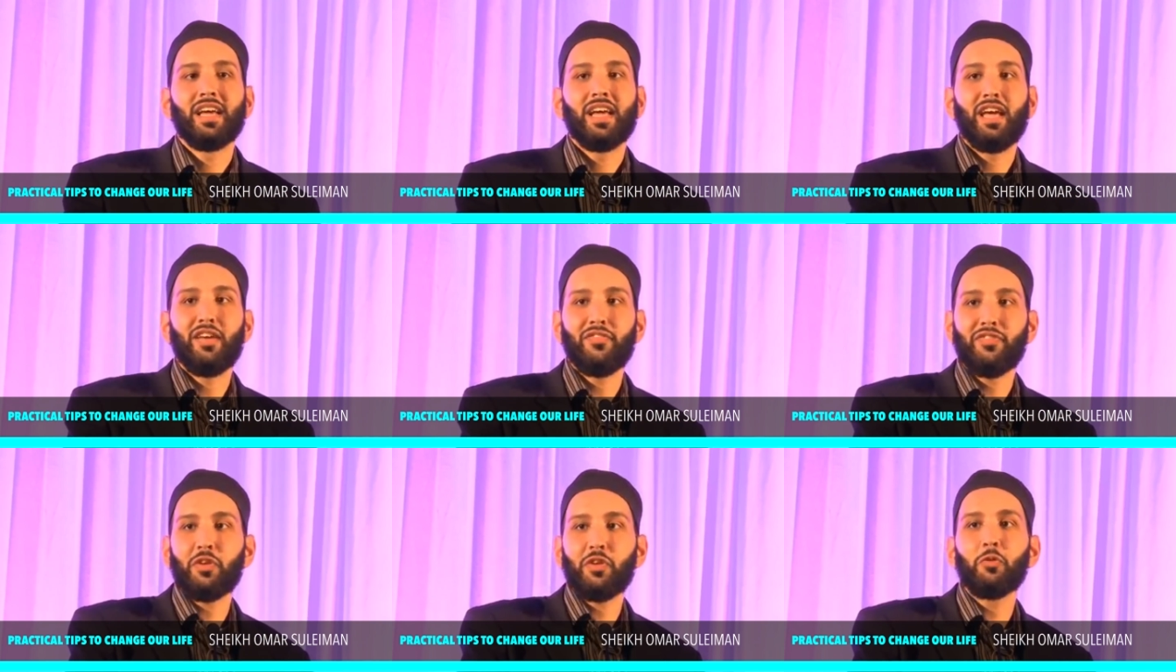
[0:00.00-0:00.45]

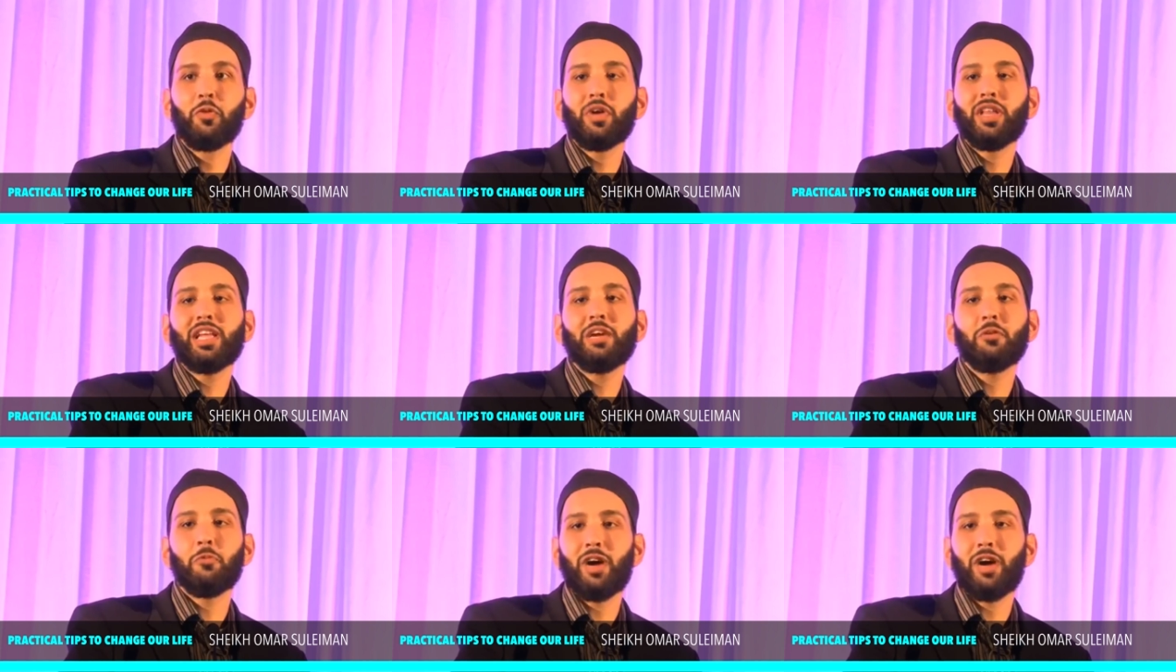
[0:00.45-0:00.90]
if you
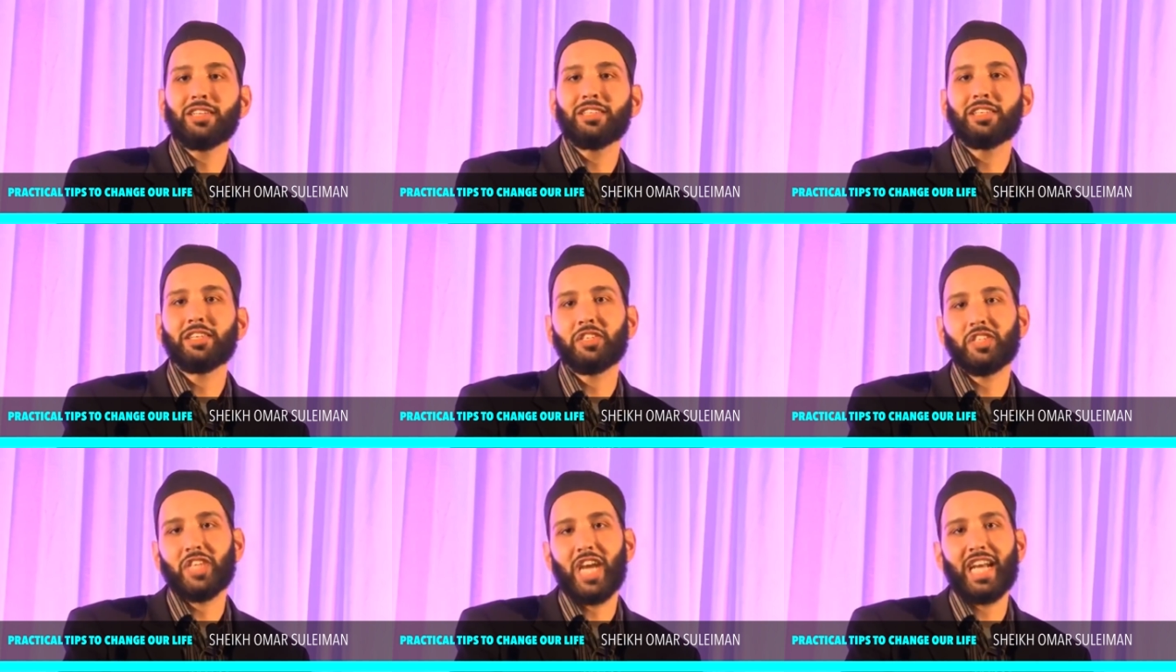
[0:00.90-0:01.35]
really want
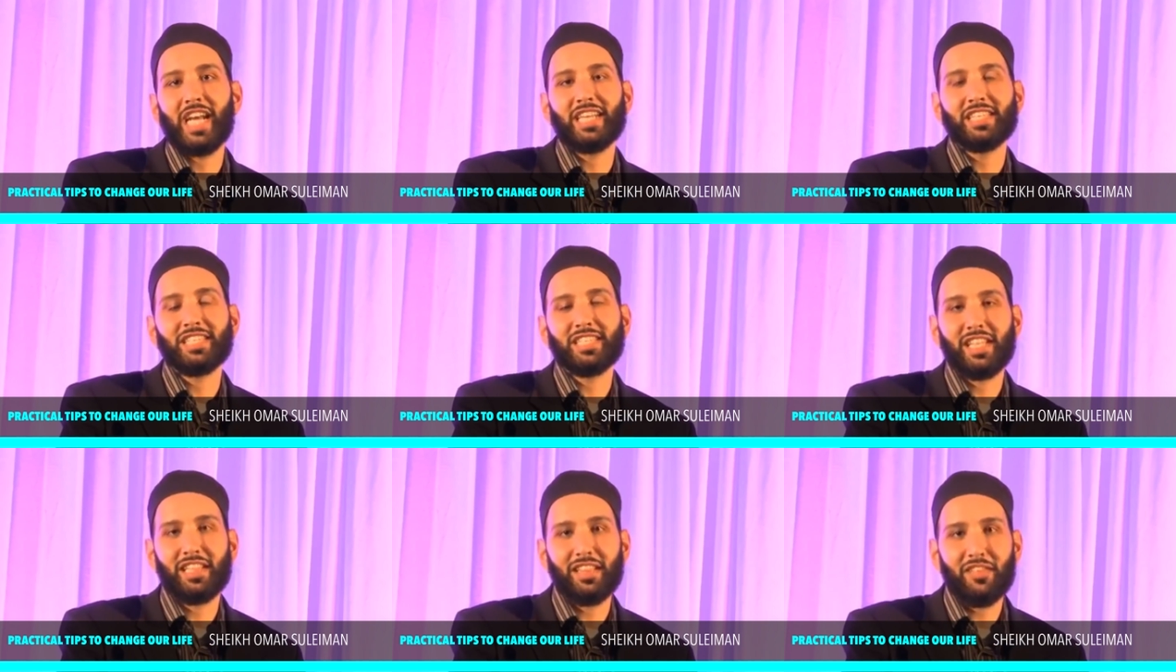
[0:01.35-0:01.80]
to
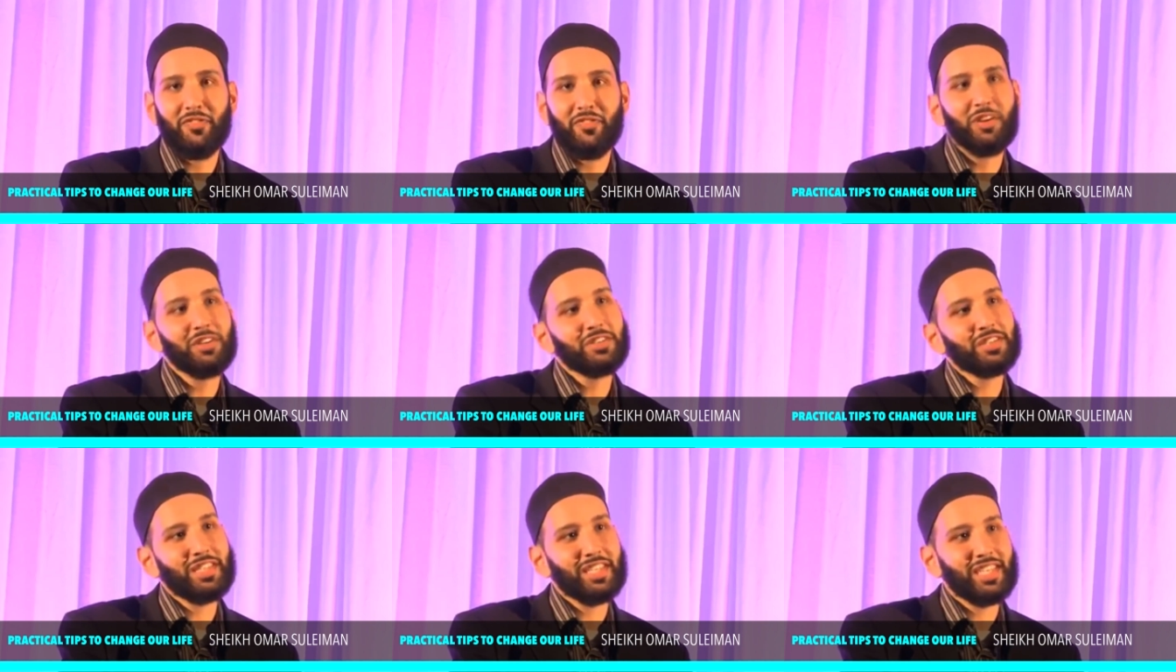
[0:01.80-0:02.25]
change, then the
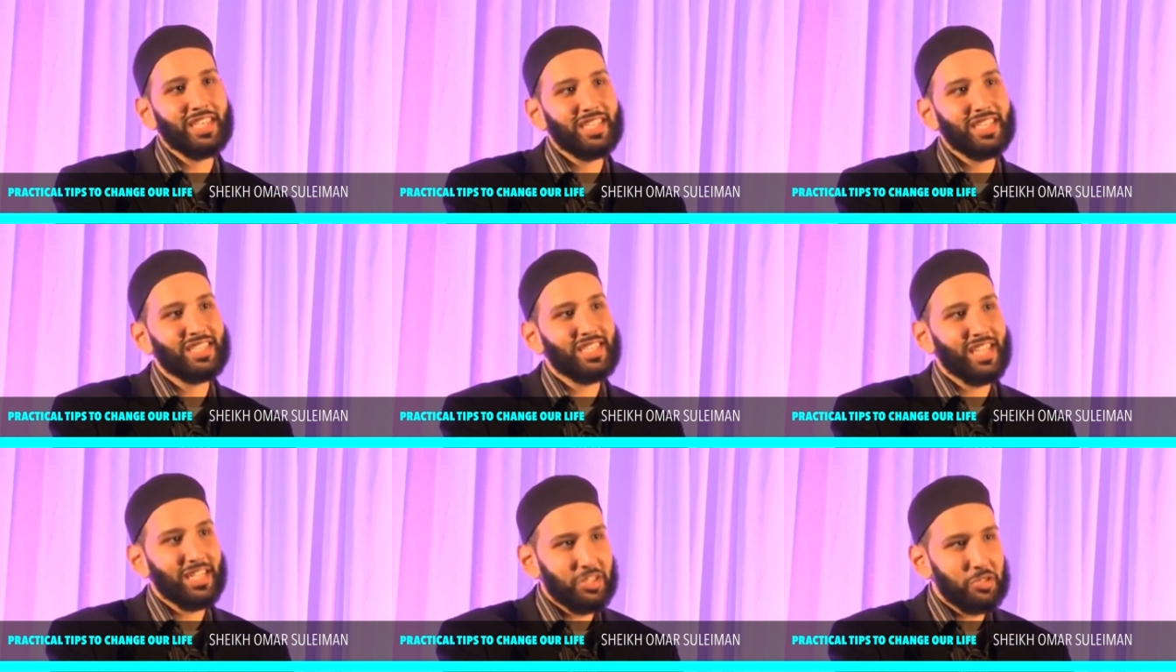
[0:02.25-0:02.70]
first thing
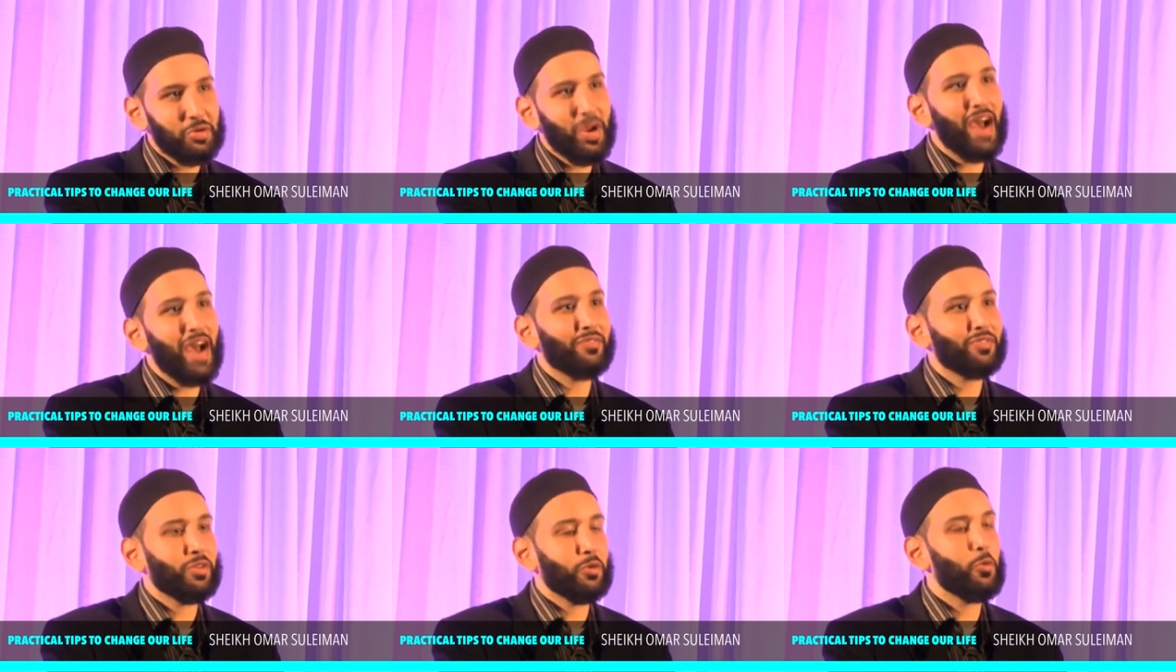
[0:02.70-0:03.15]
is that you
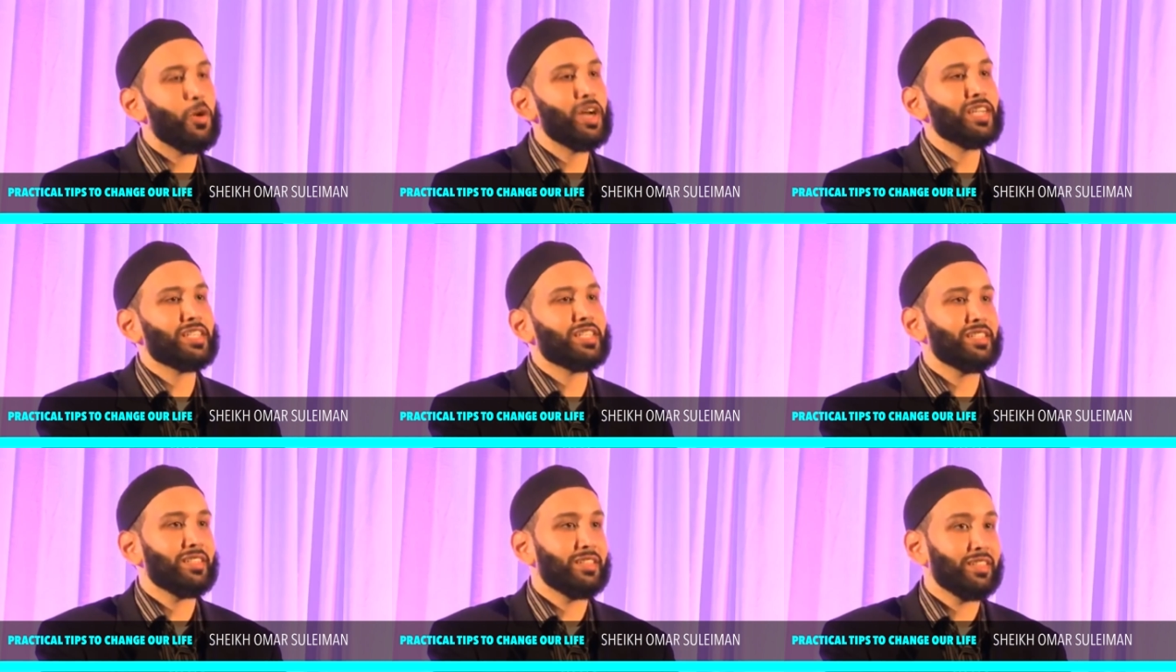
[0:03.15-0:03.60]
have to
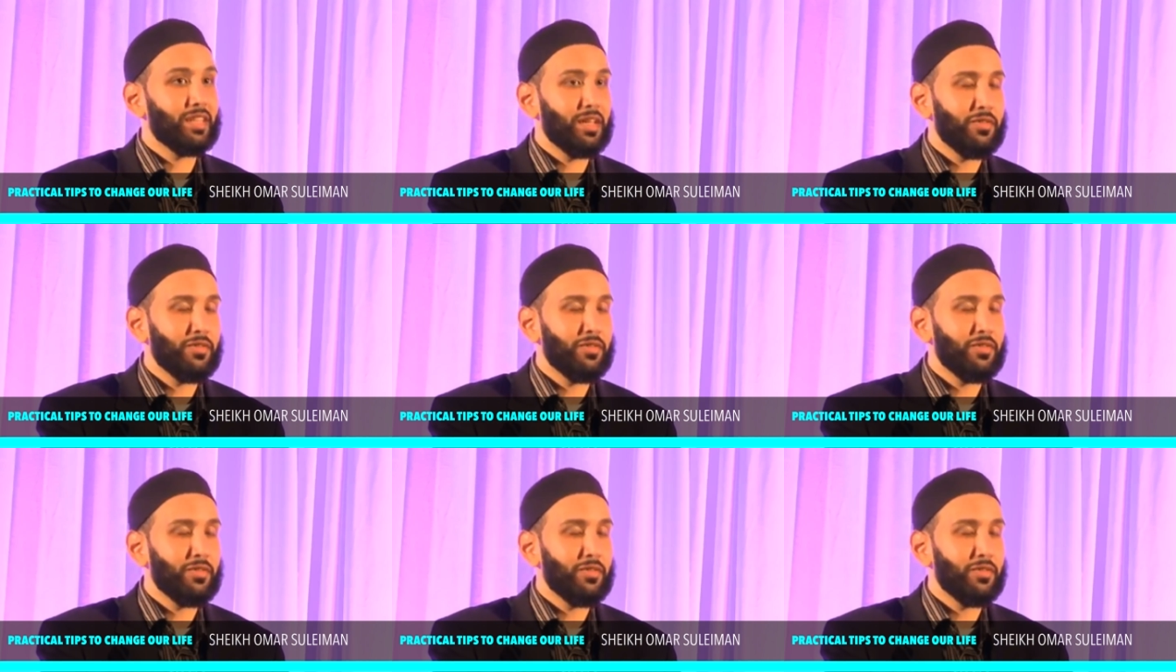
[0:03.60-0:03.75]
want to,